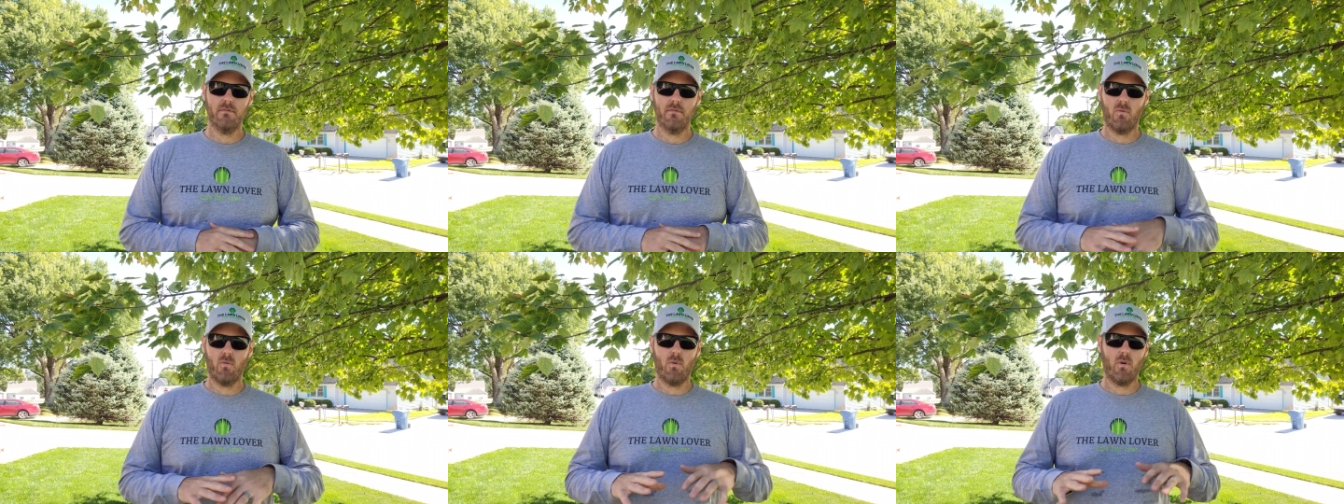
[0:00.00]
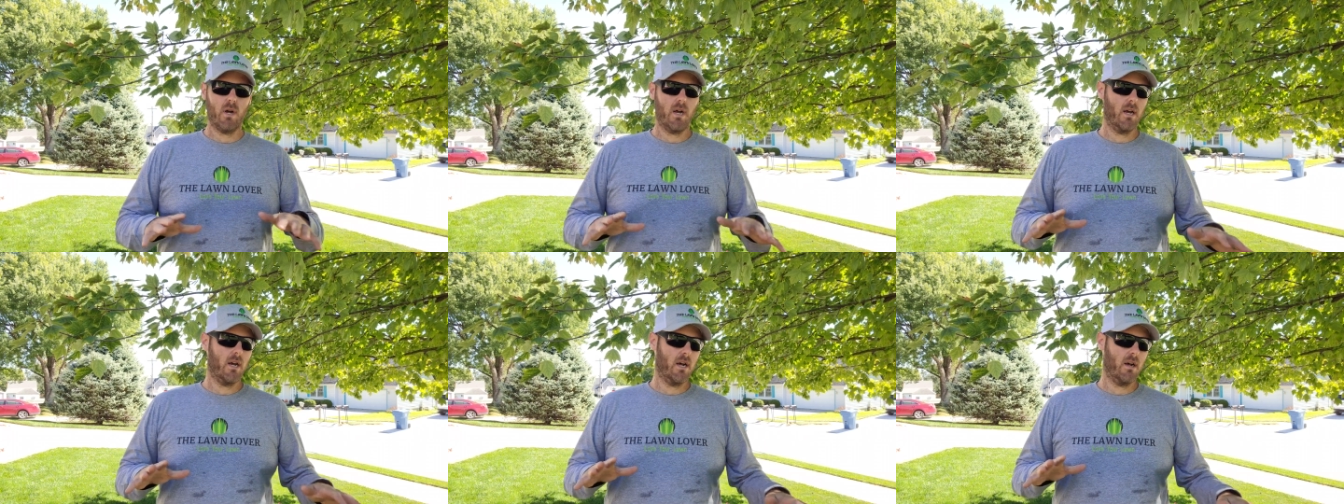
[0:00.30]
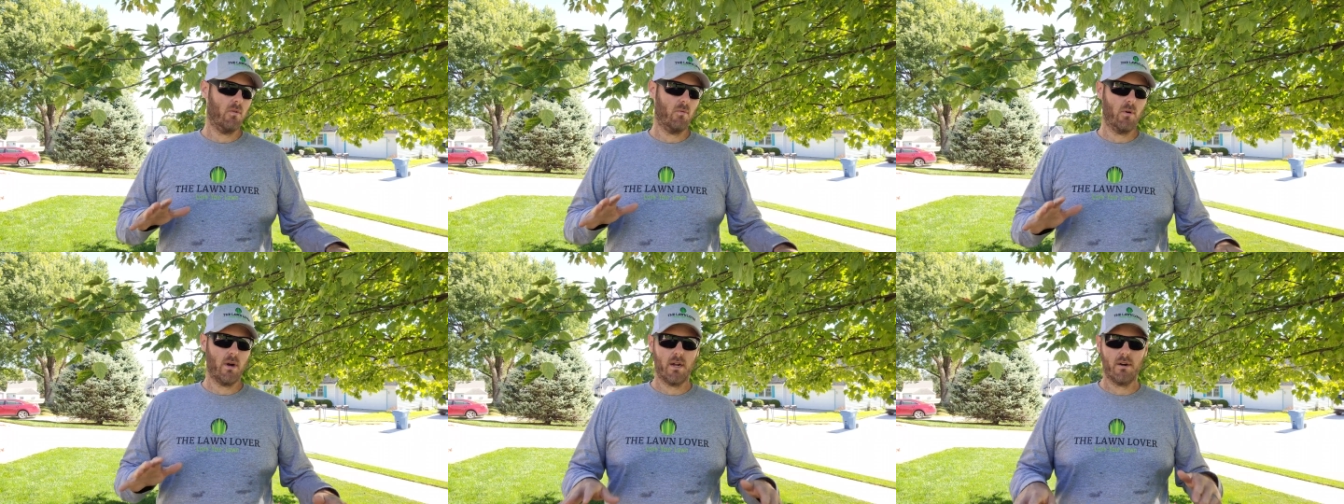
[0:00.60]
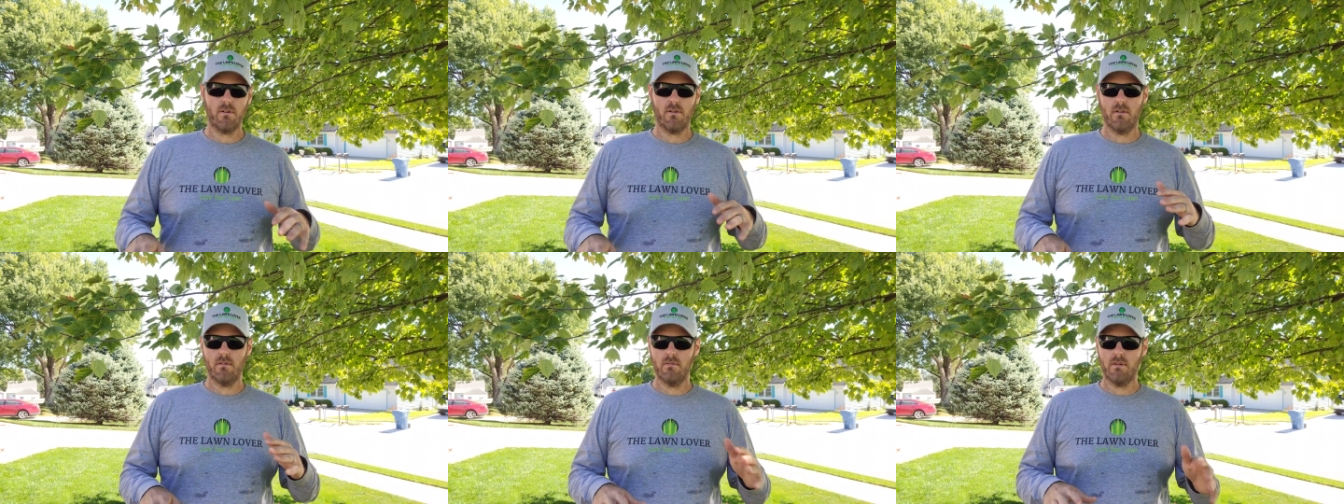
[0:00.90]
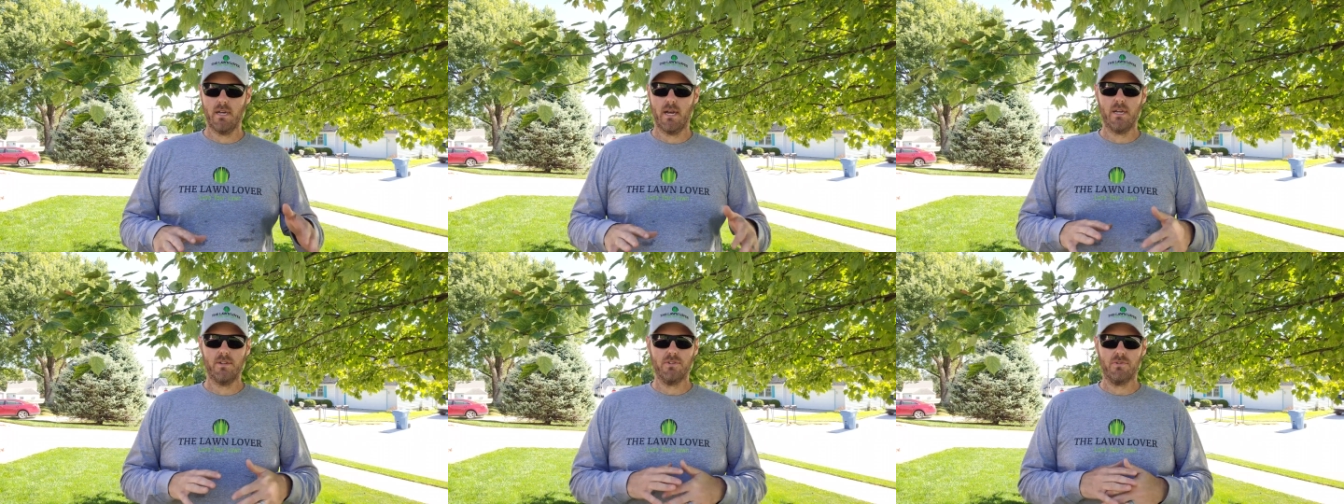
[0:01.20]
water
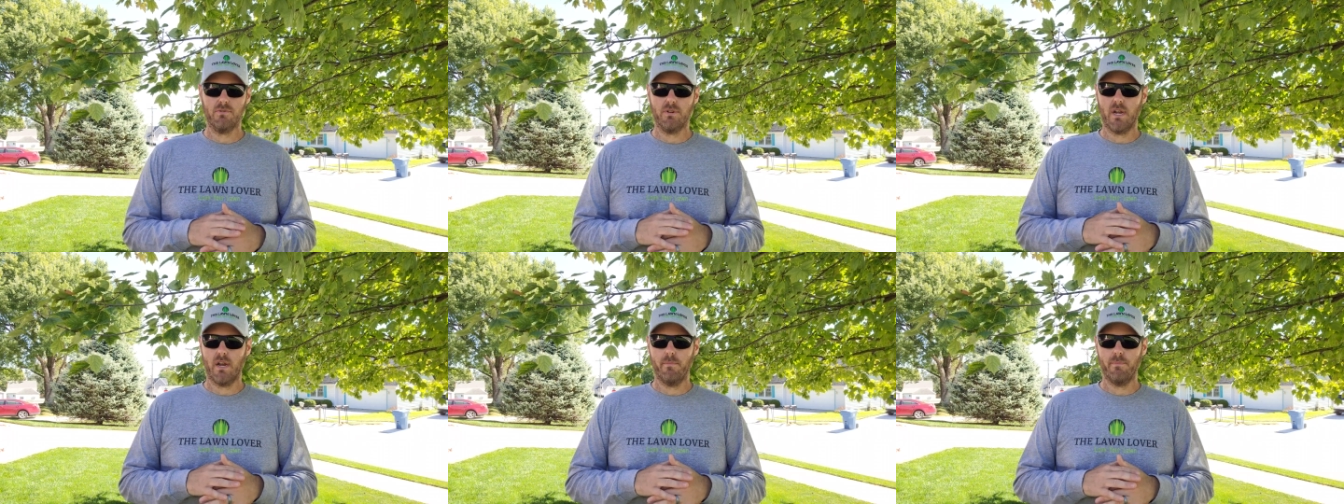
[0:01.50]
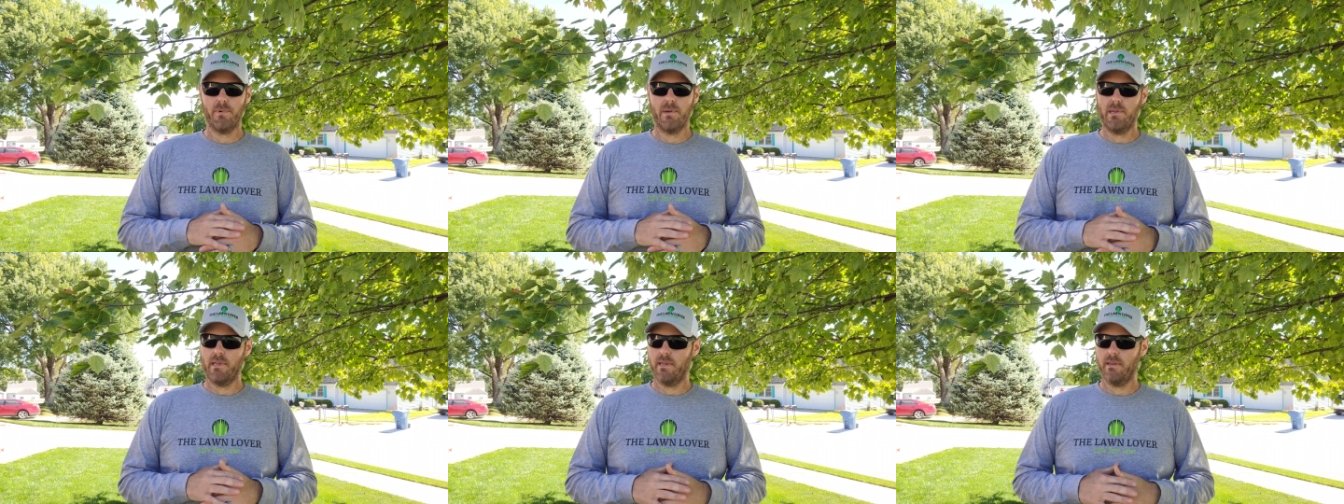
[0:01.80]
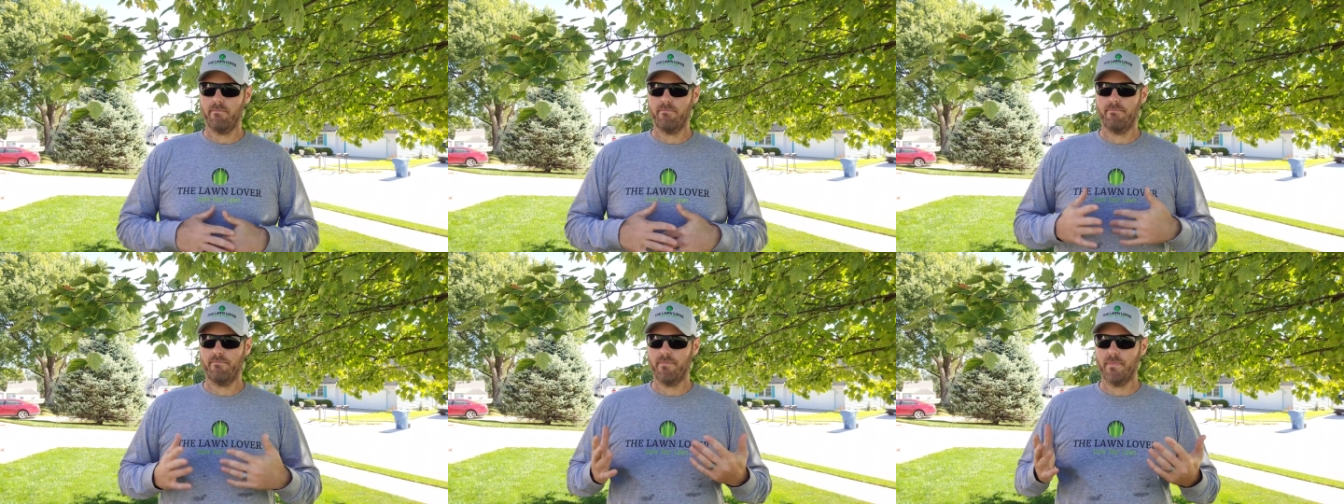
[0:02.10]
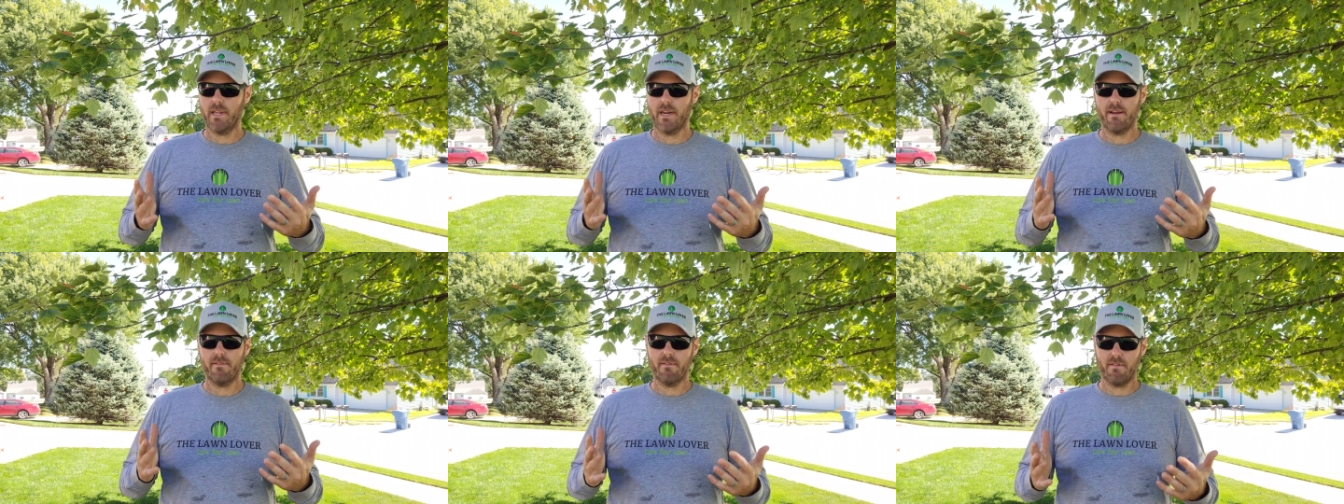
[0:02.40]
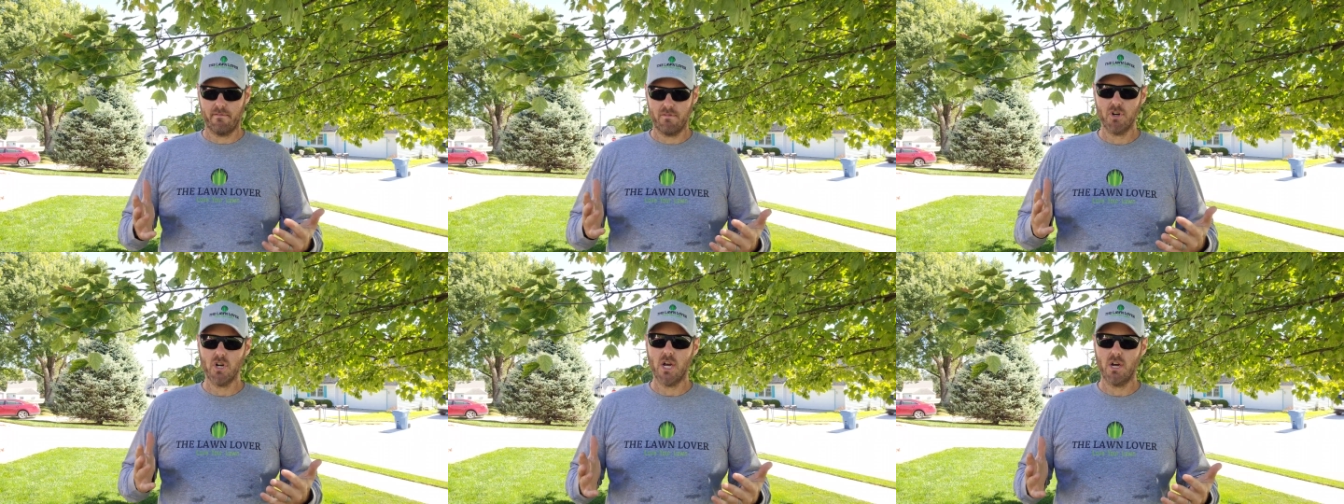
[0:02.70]
nozzle company that I've
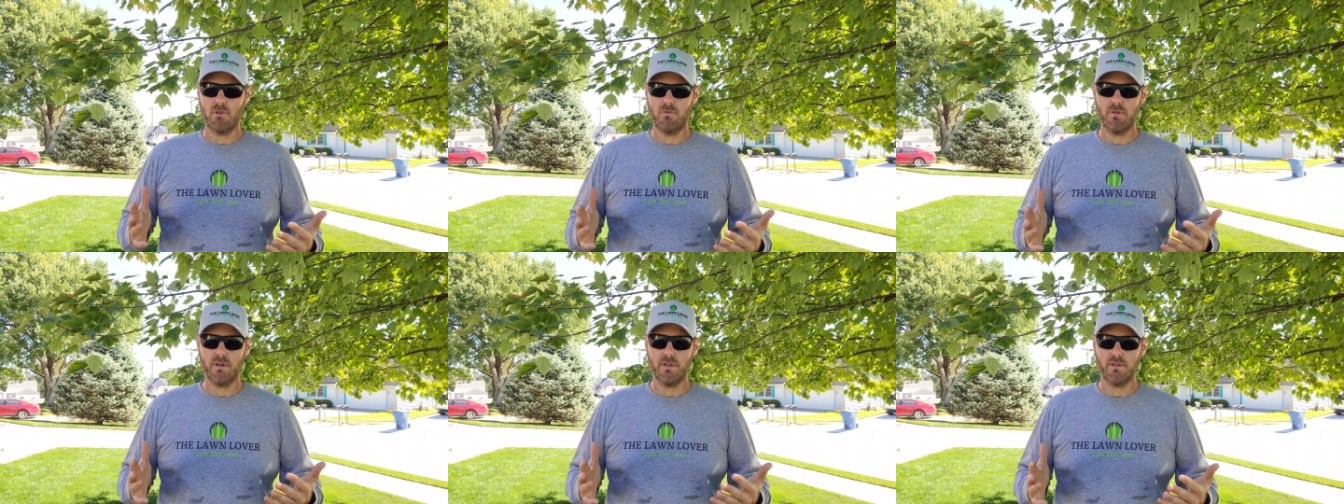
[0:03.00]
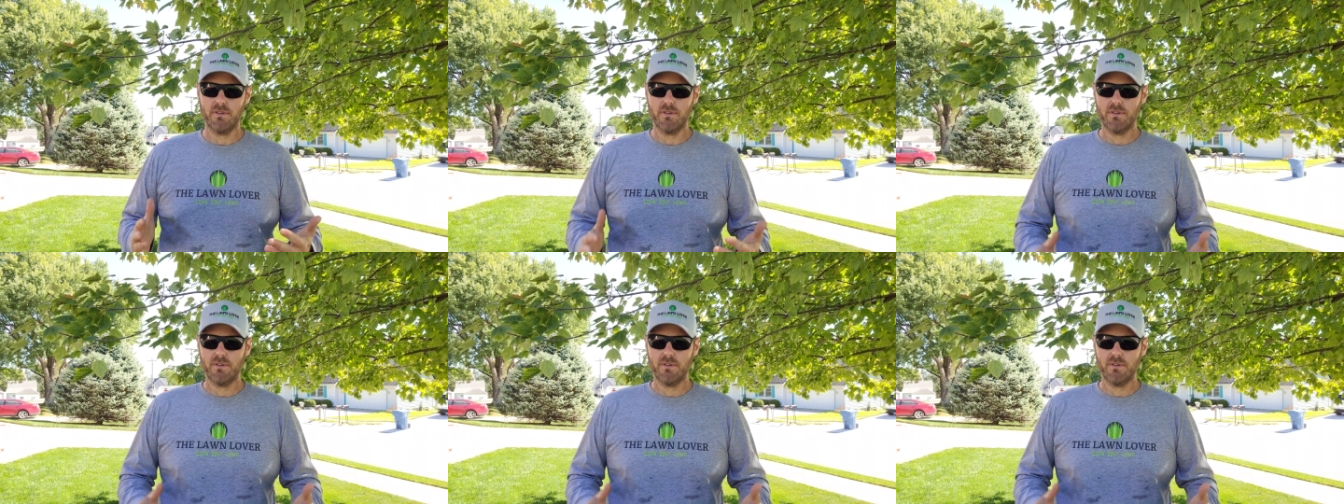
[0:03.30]
ever dealt with.